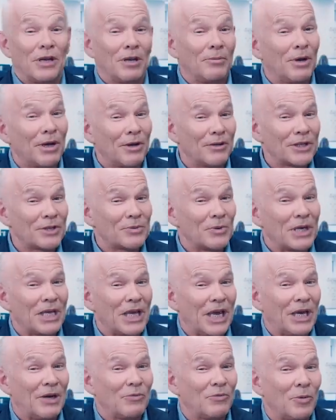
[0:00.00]
and with Le Mans this
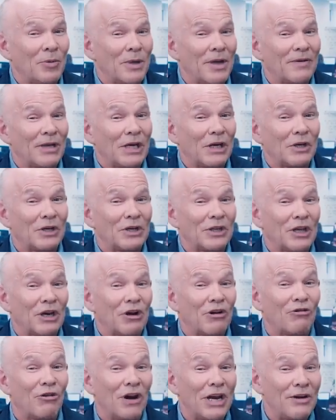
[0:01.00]
weekend we'll be having a look at
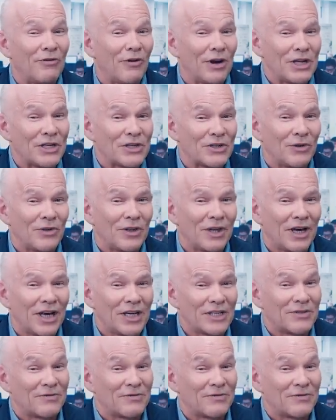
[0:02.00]
the great race through the